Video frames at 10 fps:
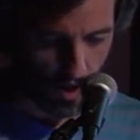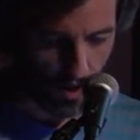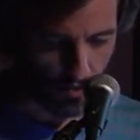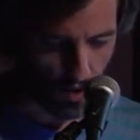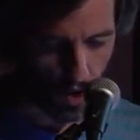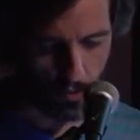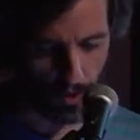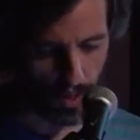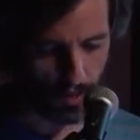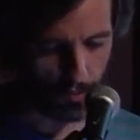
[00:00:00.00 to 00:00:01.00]
how
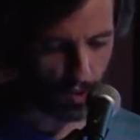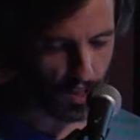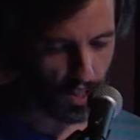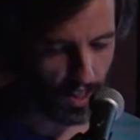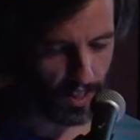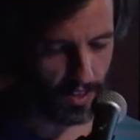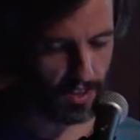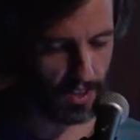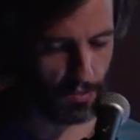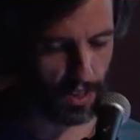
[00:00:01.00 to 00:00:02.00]
normal and pretty
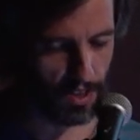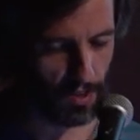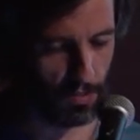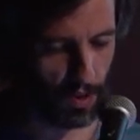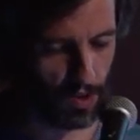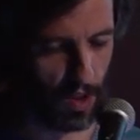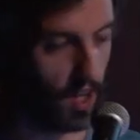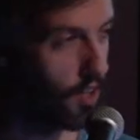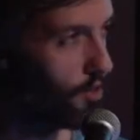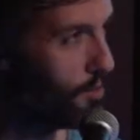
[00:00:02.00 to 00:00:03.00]
is this picture
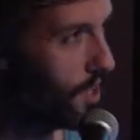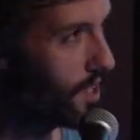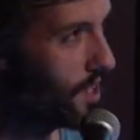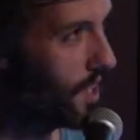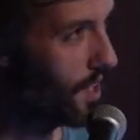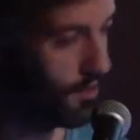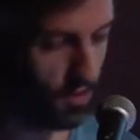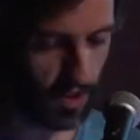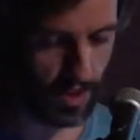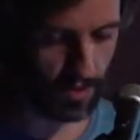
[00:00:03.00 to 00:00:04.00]
postcard of bliss they
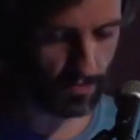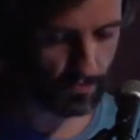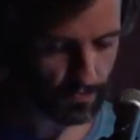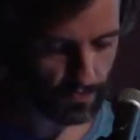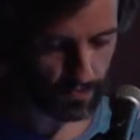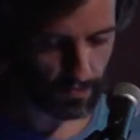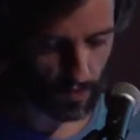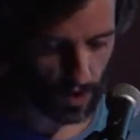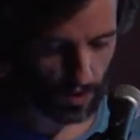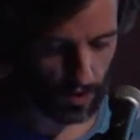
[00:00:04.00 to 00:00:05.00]
live within.
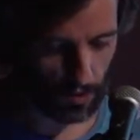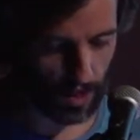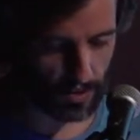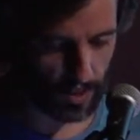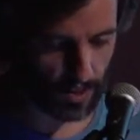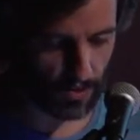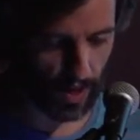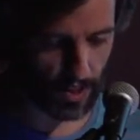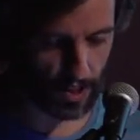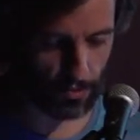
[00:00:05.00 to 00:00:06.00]
While they
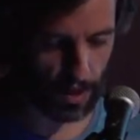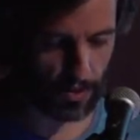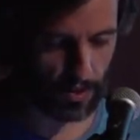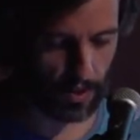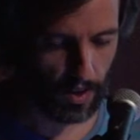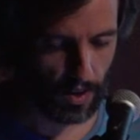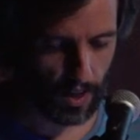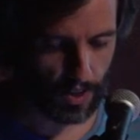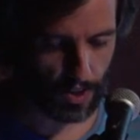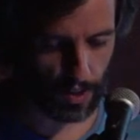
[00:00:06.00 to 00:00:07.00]
thrash about,
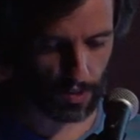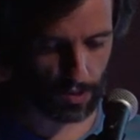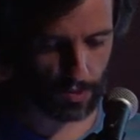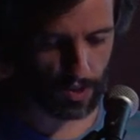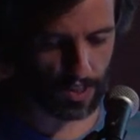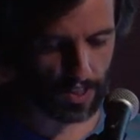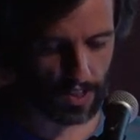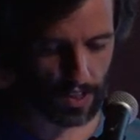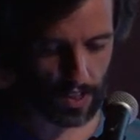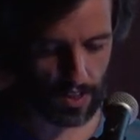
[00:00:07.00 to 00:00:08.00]
and she whispers in
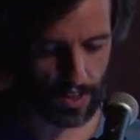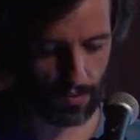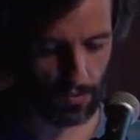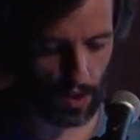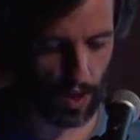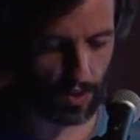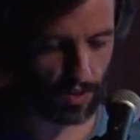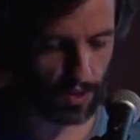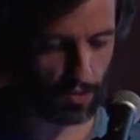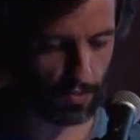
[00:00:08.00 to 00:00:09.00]
his ear some
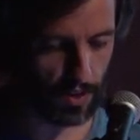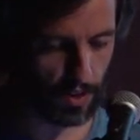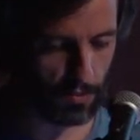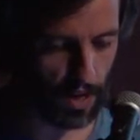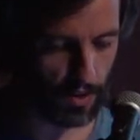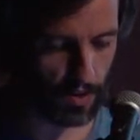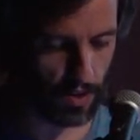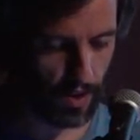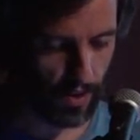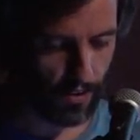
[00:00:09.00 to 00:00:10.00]
monotonous spiel
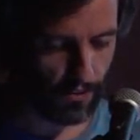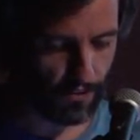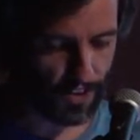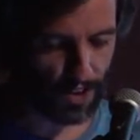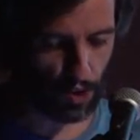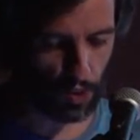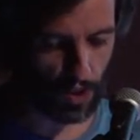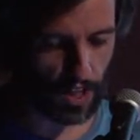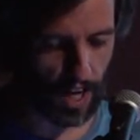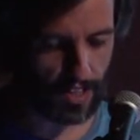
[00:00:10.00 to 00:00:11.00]
about
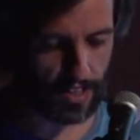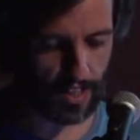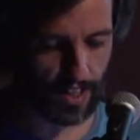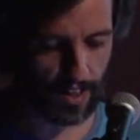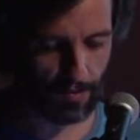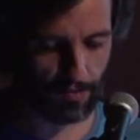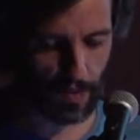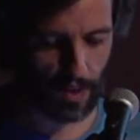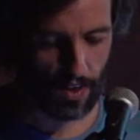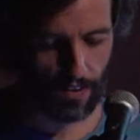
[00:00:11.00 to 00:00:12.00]
visualizing him,
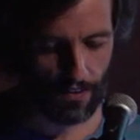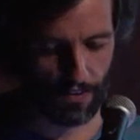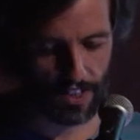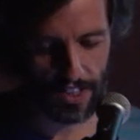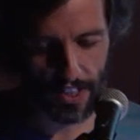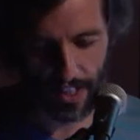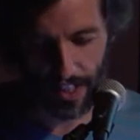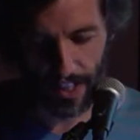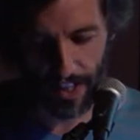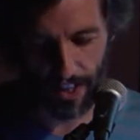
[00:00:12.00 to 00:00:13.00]

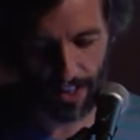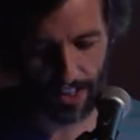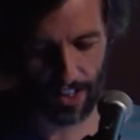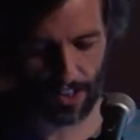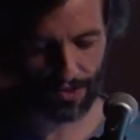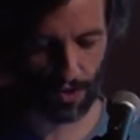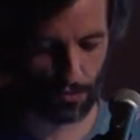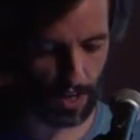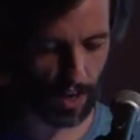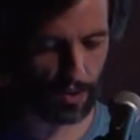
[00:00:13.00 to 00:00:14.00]
visiting her years
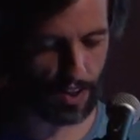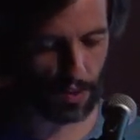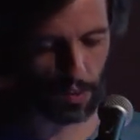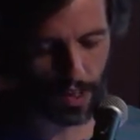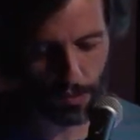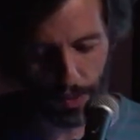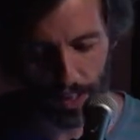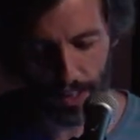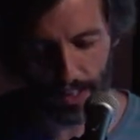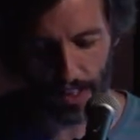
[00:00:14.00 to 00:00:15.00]
from now in her
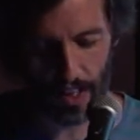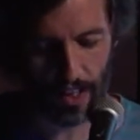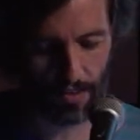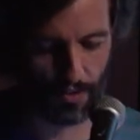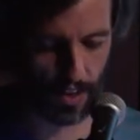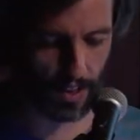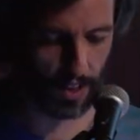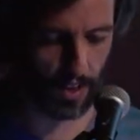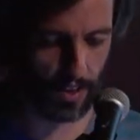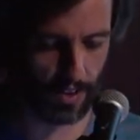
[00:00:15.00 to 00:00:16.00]
workplace, and
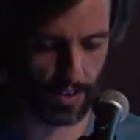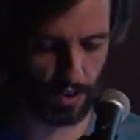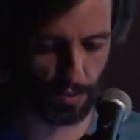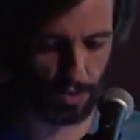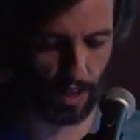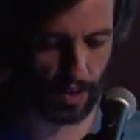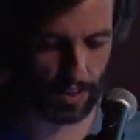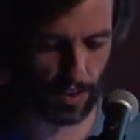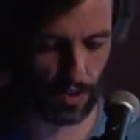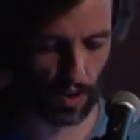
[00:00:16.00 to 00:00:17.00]
fucking her in the
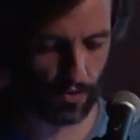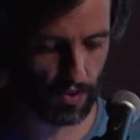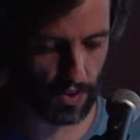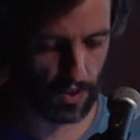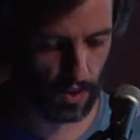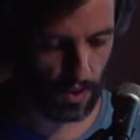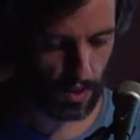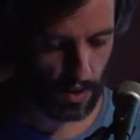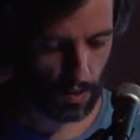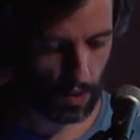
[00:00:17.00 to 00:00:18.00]
subdirector's office,
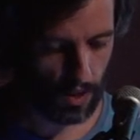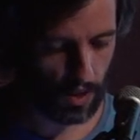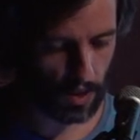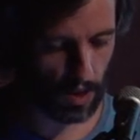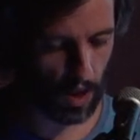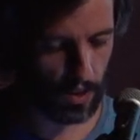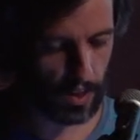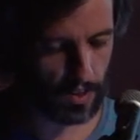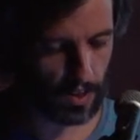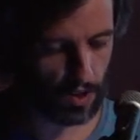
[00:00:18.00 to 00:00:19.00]
while her
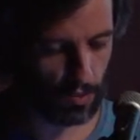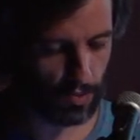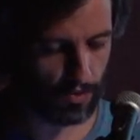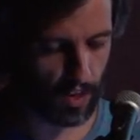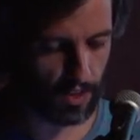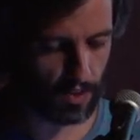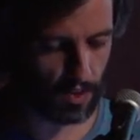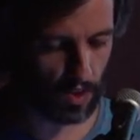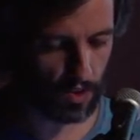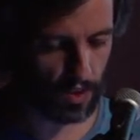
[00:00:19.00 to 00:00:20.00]
colleagues and
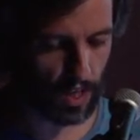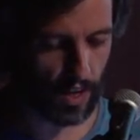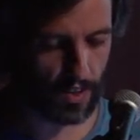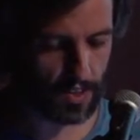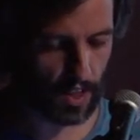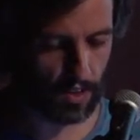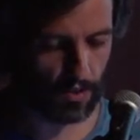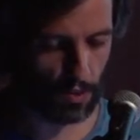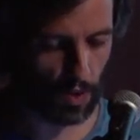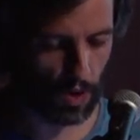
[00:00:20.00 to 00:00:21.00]
supervisors on the either side
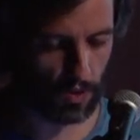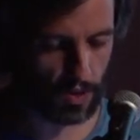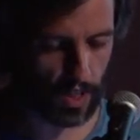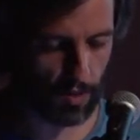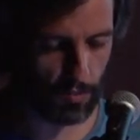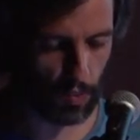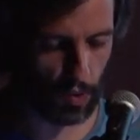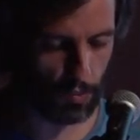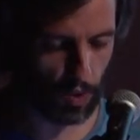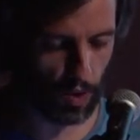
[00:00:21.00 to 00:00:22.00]
of the wall stamp
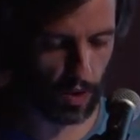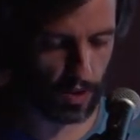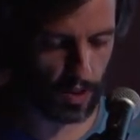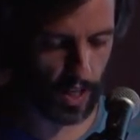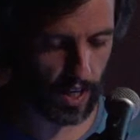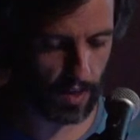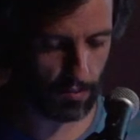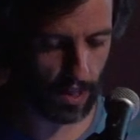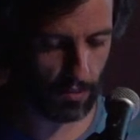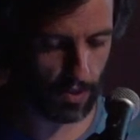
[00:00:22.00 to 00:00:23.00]
reports
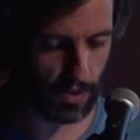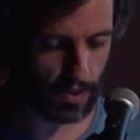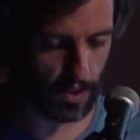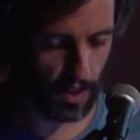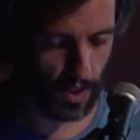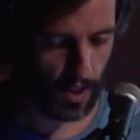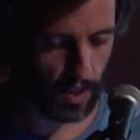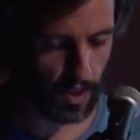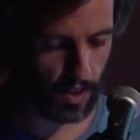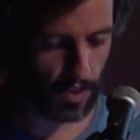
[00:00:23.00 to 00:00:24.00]
and papers
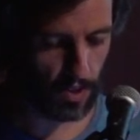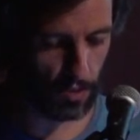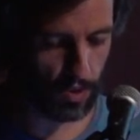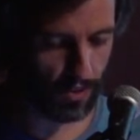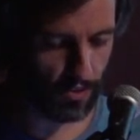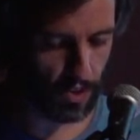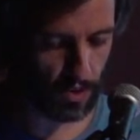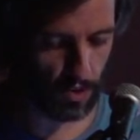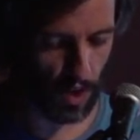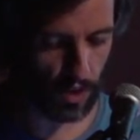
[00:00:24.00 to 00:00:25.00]
and other stupid
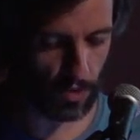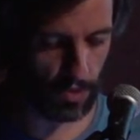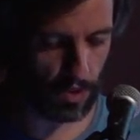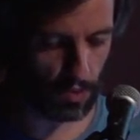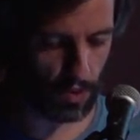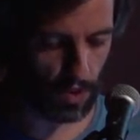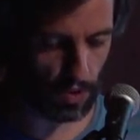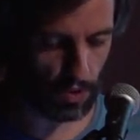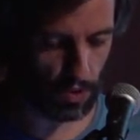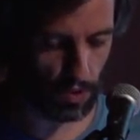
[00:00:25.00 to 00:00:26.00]
official documents with
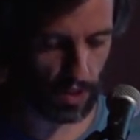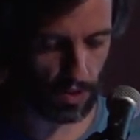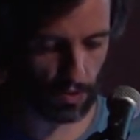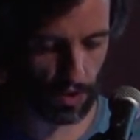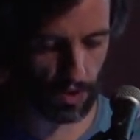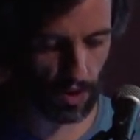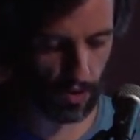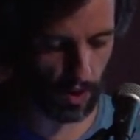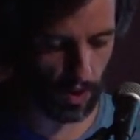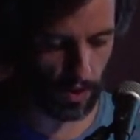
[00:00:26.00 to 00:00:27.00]
no clue as to what's
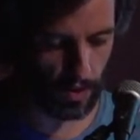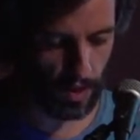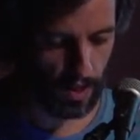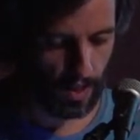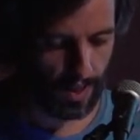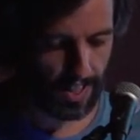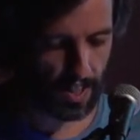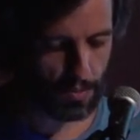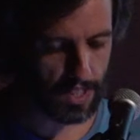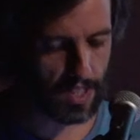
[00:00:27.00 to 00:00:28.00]
going on. He
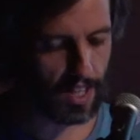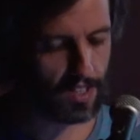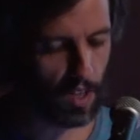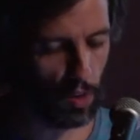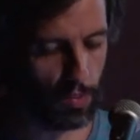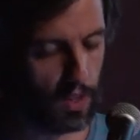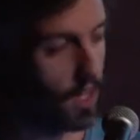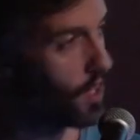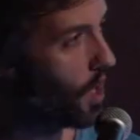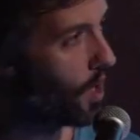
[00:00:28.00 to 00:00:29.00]
keeps his eyes open
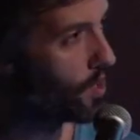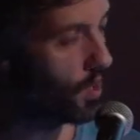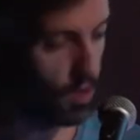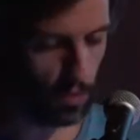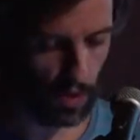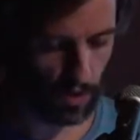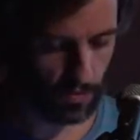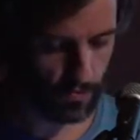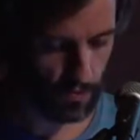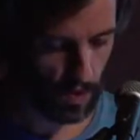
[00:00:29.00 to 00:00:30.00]
and locked on the
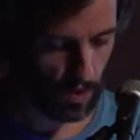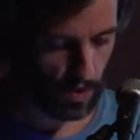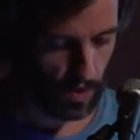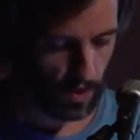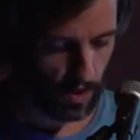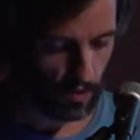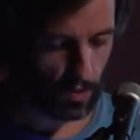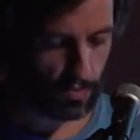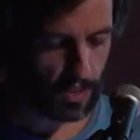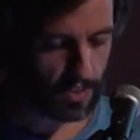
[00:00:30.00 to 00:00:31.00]
wall. He
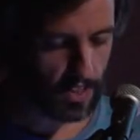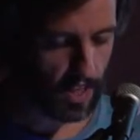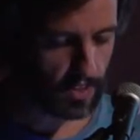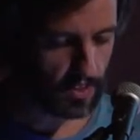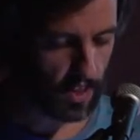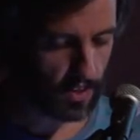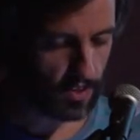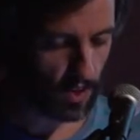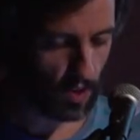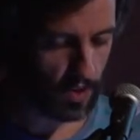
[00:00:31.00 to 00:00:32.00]
repeats yes,
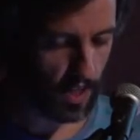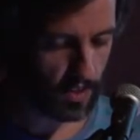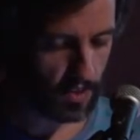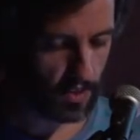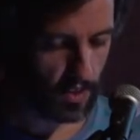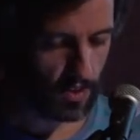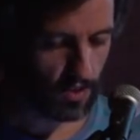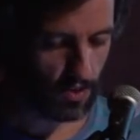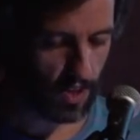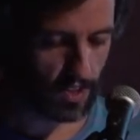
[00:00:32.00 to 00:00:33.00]
yes, oh yes,
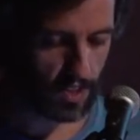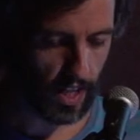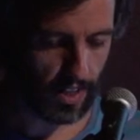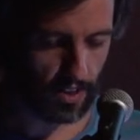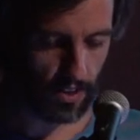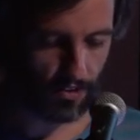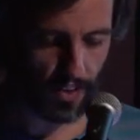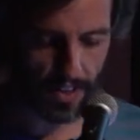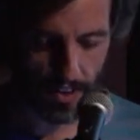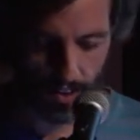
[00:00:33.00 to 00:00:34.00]
to her slack little
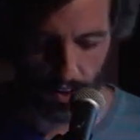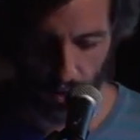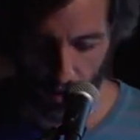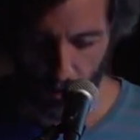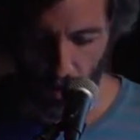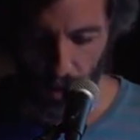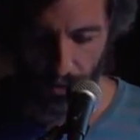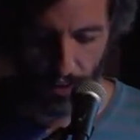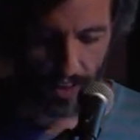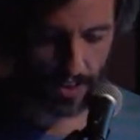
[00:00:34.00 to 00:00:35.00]
fantasy,
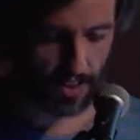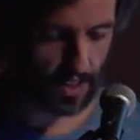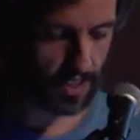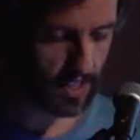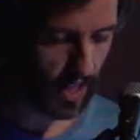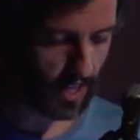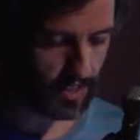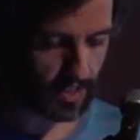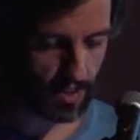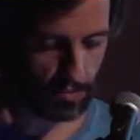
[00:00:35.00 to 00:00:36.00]
and fixes his
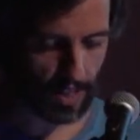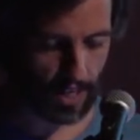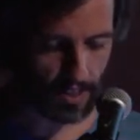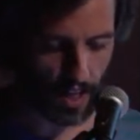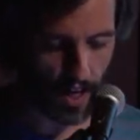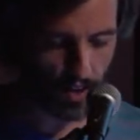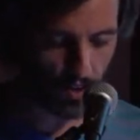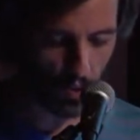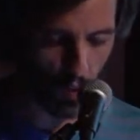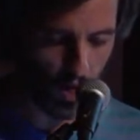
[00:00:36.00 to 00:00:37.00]
gaze at the black line
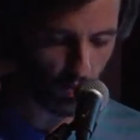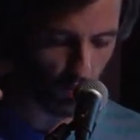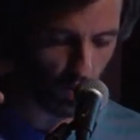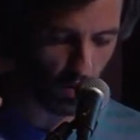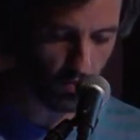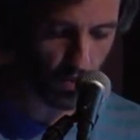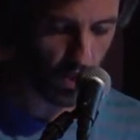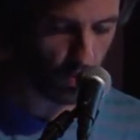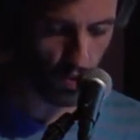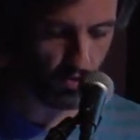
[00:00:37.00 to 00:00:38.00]
on the white wall,
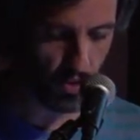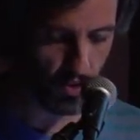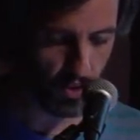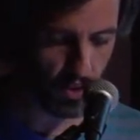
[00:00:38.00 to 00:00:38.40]
a trivial